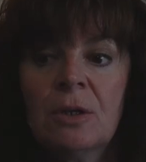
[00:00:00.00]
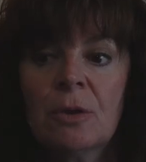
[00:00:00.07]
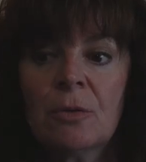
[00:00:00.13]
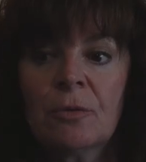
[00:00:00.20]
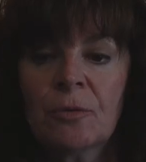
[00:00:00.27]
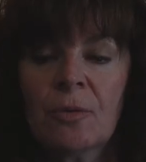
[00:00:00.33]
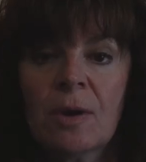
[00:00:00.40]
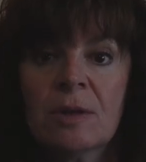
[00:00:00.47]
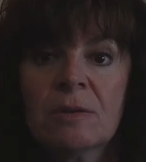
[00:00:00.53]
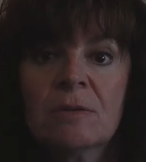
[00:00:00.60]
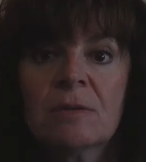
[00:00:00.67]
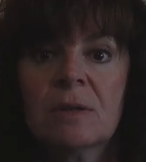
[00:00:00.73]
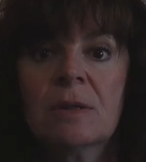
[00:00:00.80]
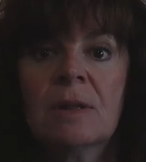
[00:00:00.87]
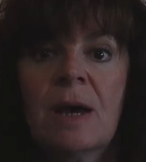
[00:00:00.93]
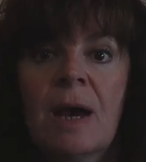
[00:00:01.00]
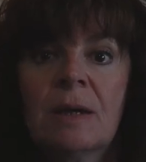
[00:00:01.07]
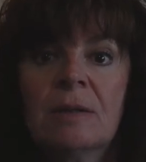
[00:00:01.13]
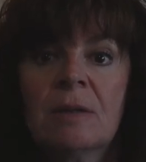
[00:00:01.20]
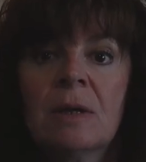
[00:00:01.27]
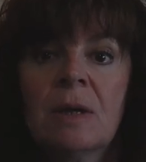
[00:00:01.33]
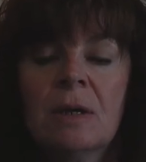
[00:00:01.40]
friends
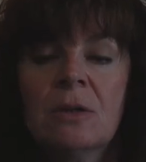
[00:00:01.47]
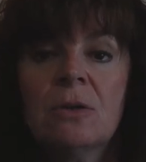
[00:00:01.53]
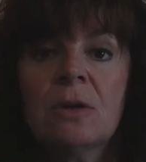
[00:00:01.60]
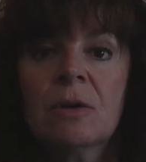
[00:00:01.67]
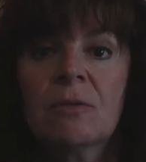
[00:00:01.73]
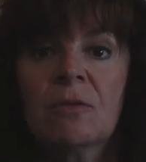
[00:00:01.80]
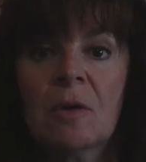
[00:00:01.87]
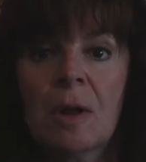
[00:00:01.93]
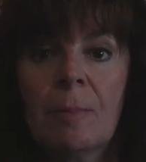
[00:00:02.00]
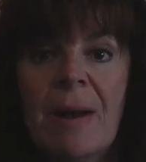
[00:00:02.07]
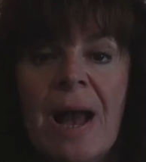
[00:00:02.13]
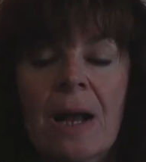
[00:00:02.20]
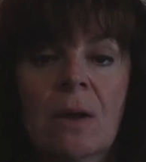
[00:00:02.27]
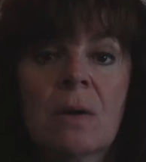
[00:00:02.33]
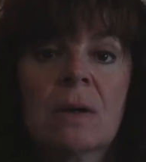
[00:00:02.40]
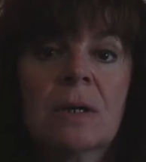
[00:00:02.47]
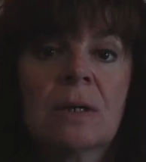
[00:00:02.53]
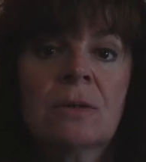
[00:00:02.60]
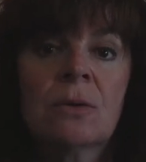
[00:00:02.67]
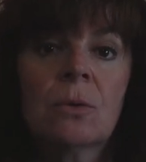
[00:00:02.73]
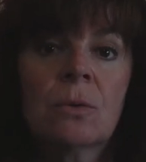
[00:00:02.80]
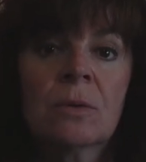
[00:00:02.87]
that you can fall back
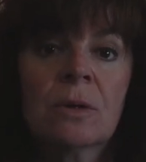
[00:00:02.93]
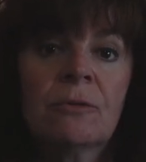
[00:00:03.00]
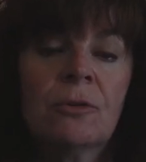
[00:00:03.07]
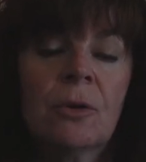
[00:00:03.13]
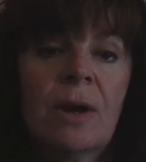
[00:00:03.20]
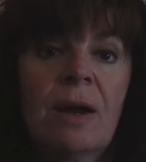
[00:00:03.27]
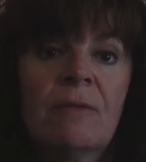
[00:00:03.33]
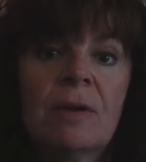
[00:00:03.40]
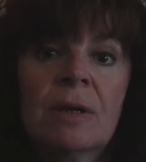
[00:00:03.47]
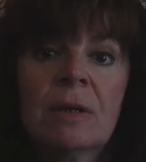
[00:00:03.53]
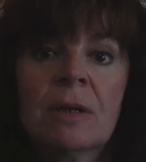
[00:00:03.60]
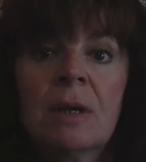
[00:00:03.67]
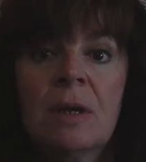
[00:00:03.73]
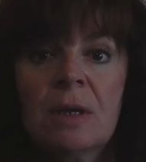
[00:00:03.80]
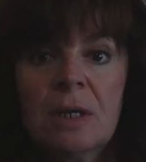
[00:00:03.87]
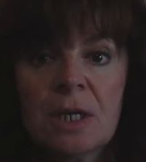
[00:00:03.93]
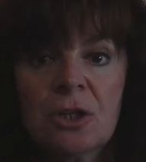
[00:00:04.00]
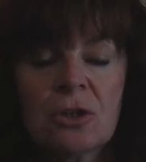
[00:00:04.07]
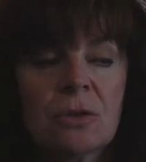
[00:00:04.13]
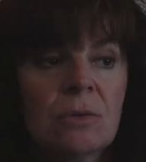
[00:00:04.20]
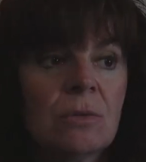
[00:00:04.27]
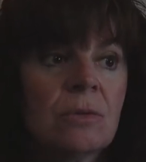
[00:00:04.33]
on, or if you're having
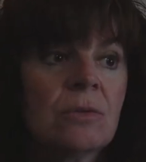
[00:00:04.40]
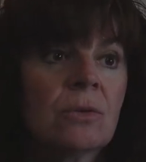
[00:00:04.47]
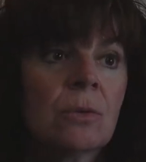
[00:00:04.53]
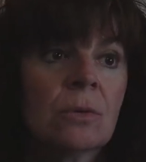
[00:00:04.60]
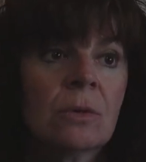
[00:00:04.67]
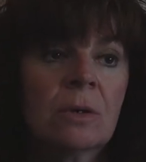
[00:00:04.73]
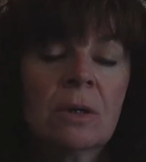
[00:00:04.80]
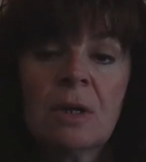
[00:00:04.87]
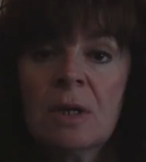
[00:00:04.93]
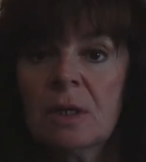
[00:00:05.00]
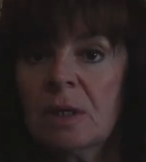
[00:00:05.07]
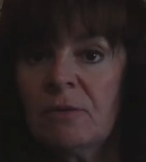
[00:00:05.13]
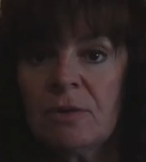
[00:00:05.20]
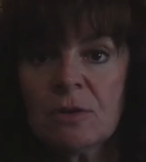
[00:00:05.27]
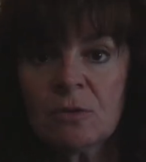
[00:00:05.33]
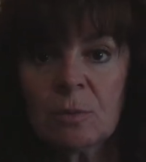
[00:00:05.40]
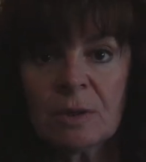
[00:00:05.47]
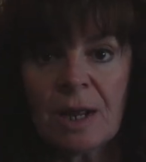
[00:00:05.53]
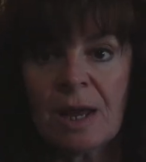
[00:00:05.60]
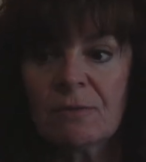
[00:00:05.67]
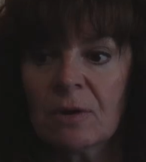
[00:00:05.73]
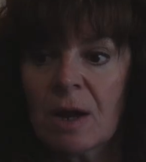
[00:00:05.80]
issues, or if you just want
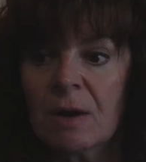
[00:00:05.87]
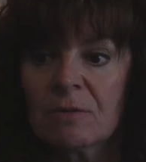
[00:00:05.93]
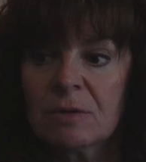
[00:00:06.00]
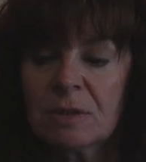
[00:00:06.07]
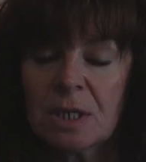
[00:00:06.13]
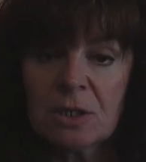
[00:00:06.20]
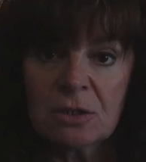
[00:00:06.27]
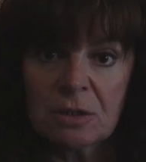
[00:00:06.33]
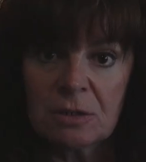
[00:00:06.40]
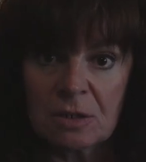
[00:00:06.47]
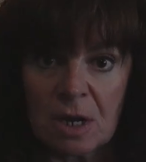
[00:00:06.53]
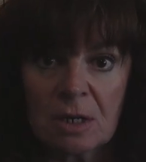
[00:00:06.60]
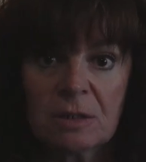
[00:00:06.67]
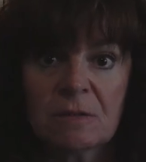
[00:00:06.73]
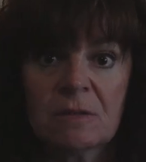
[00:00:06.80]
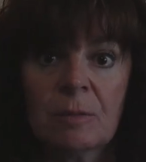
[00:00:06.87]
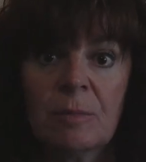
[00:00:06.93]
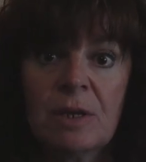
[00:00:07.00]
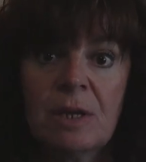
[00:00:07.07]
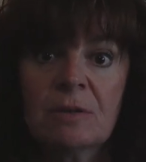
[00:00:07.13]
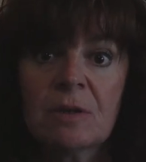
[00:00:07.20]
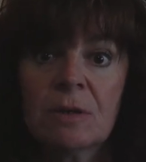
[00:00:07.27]
to have a conversation and talk to
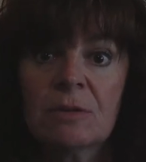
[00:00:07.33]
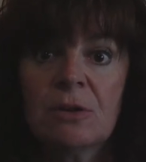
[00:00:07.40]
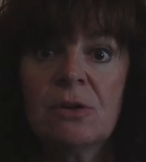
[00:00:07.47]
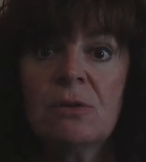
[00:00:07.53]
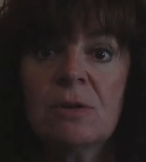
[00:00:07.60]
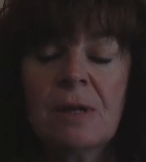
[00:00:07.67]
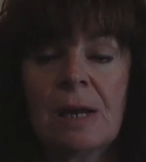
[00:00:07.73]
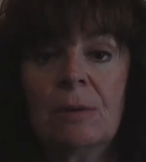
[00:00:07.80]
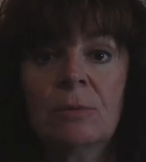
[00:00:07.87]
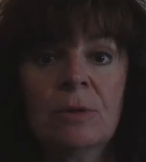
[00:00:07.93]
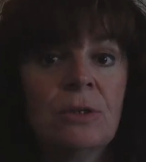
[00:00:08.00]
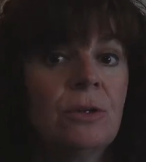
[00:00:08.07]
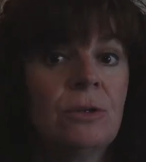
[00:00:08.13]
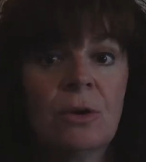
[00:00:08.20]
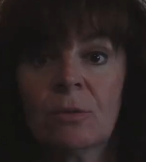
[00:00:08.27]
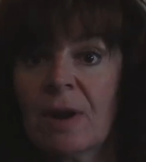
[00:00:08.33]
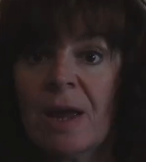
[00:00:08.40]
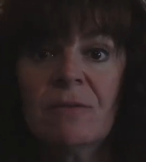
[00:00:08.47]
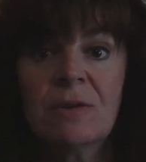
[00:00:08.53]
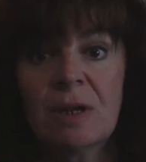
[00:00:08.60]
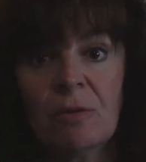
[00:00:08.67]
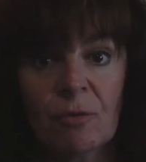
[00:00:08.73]
somebody, it's hard to do that when you don't
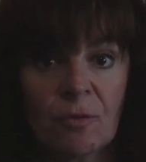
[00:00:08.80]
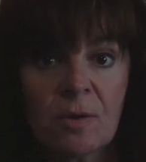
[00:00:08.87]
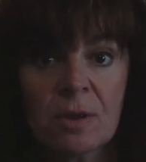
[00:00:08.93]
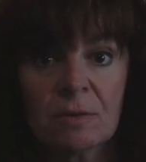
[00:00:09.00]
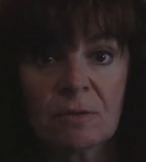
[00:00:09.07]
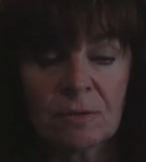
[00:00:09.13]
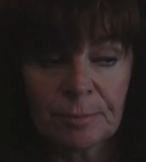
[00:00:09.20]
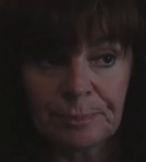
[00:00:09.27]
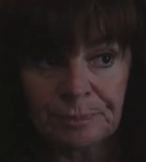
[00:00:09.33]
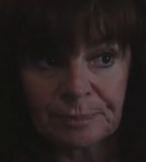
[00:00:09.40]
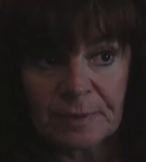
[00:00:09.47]
have any friends.